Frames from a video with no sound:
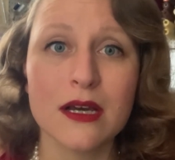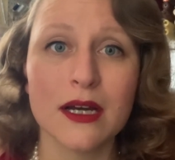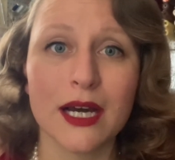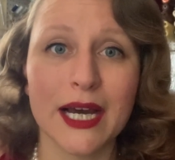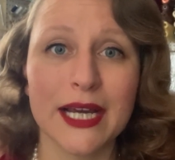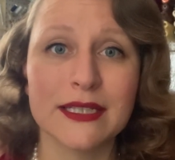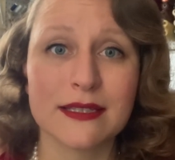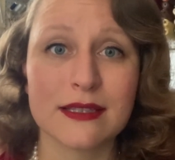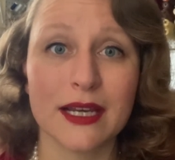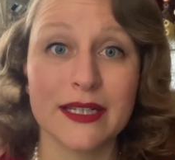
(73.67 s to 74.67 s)
I
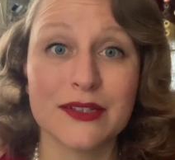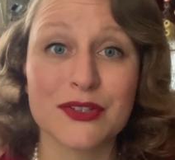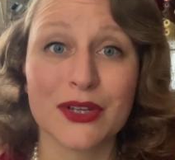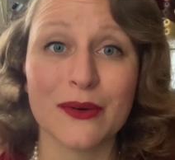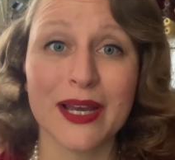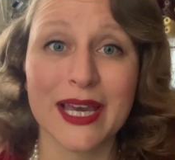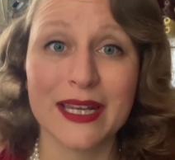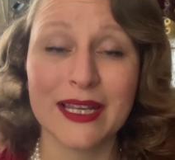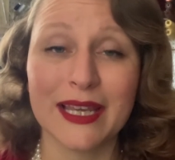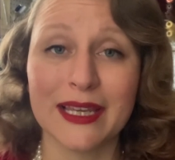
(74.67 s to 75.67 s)
decided to go
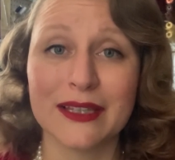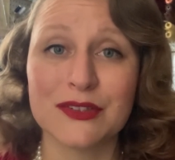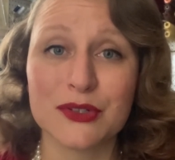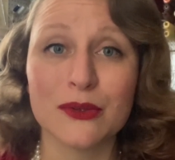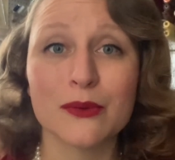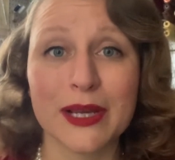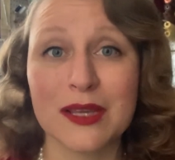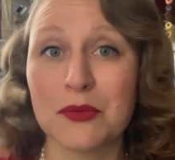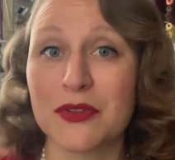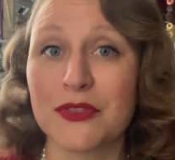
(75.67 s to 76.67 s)
ahead and do away
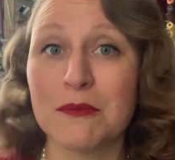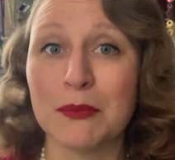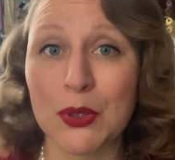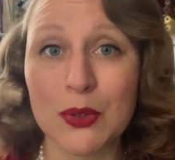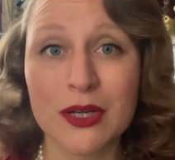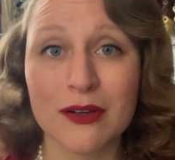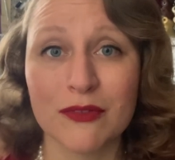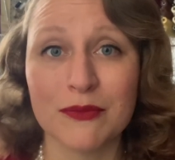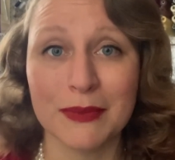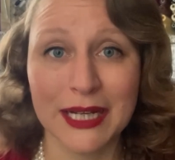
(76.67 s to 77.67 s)
with the bulk
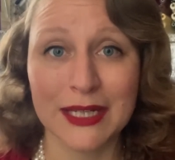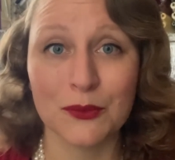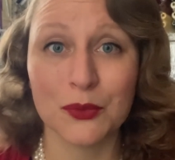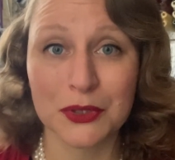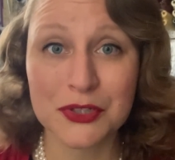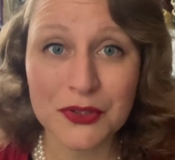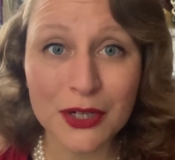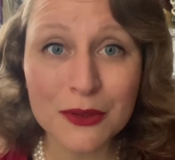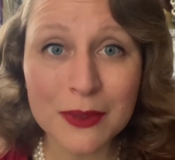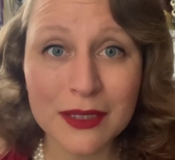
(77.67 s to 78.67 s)
of my
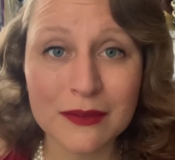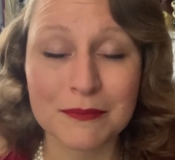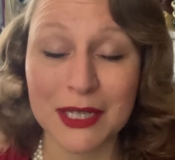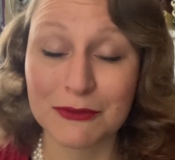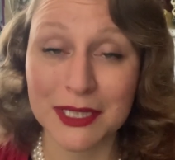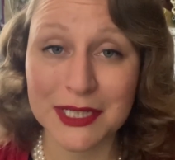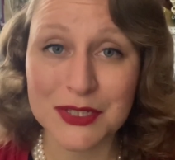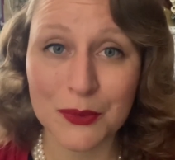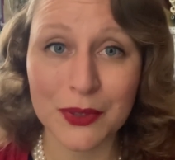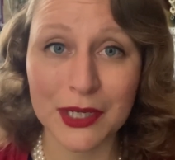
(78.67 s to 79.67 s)
wardrobe, my
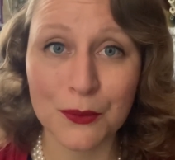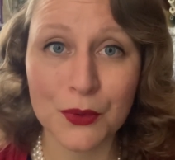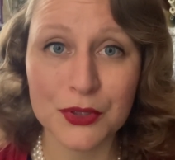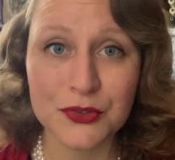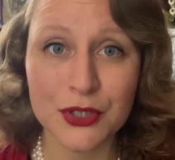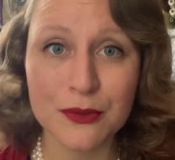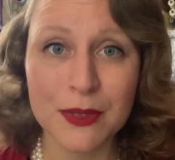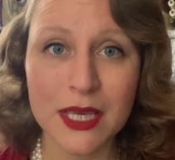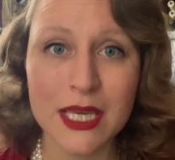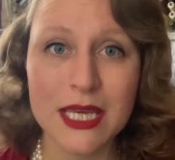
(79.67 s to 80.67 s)
ready-to-wear wardrobe,
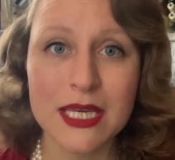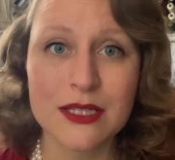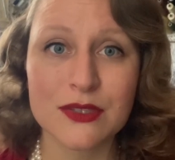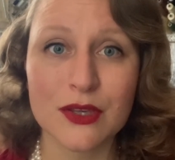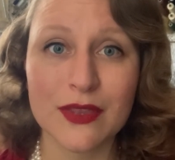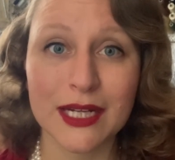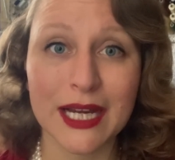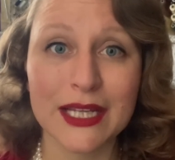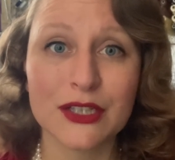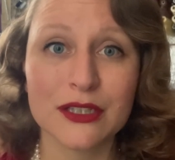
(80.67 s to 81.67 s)
so that
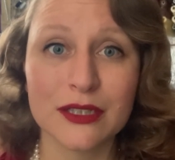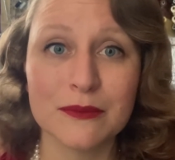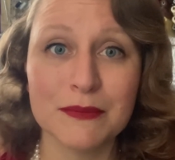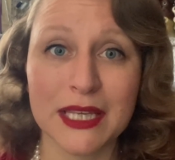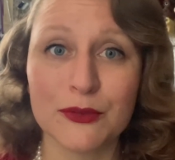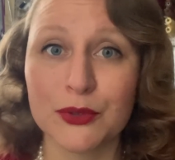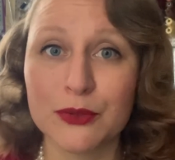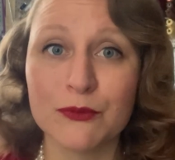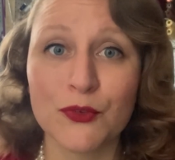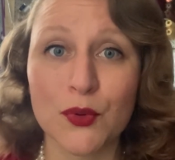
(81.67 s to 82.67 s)
I could make
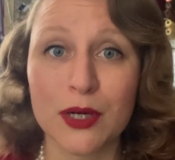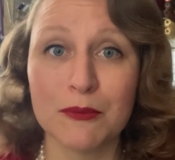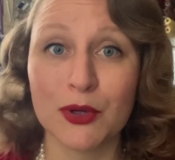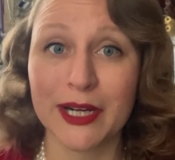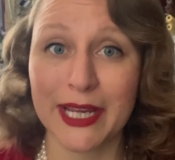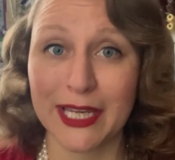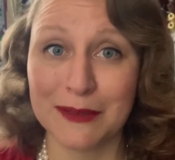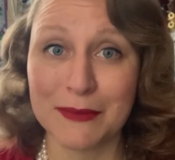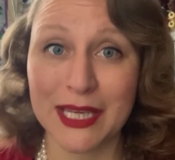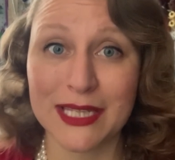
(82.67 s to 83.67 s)
room for more
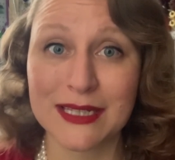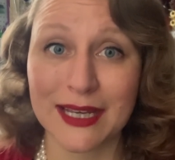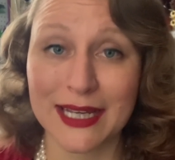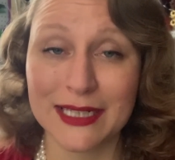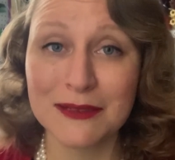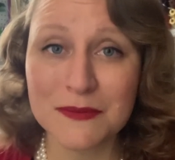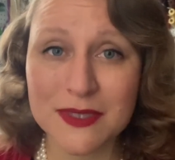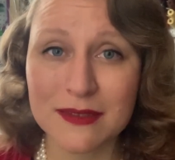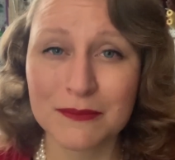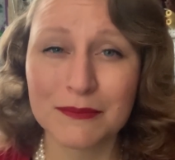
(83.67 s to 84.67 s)
handmade
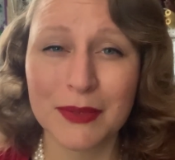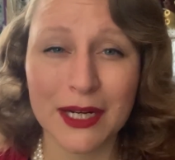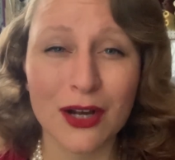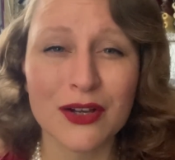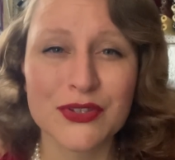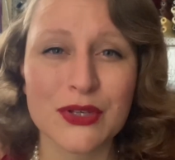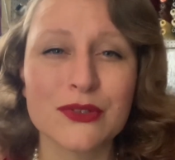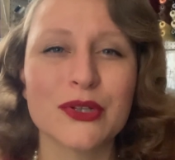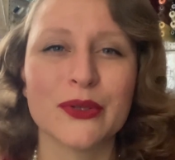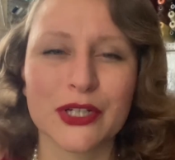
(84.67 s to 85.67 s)
items, but also
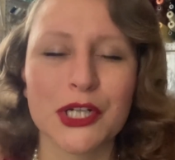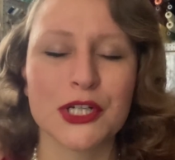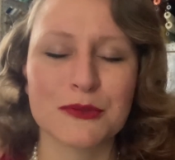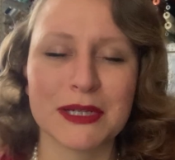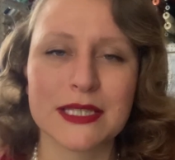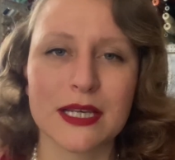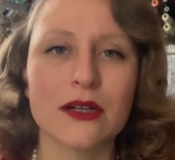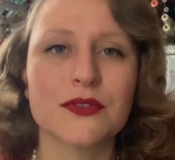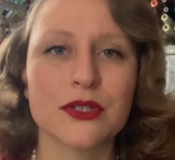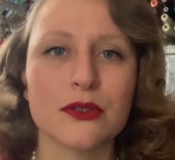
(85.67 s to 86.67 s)
to encourage
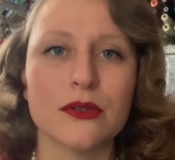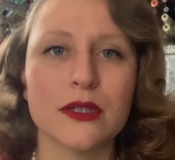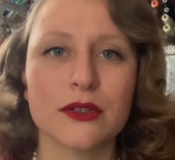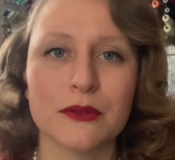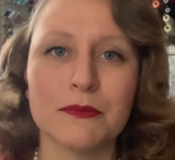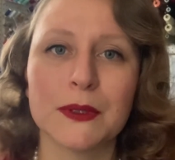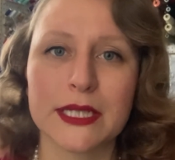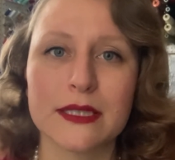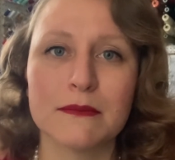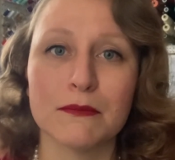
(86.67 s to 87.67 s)
myself to
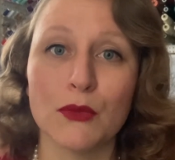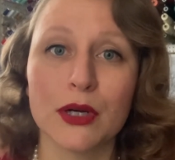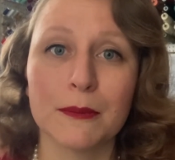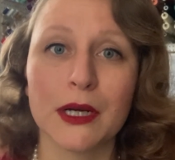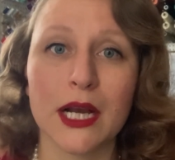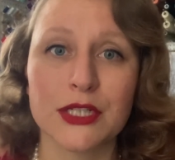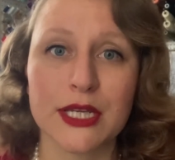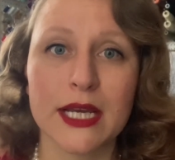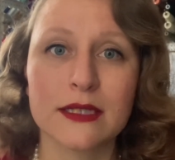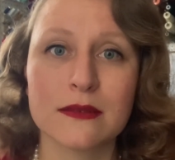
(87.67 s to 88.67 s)
complete more
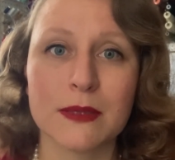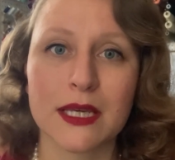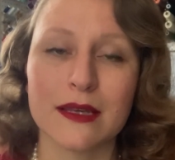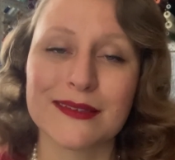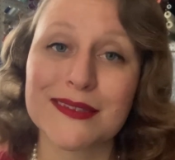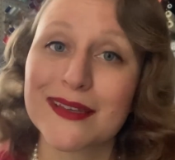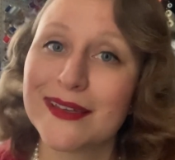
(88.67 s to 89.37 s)
projects because,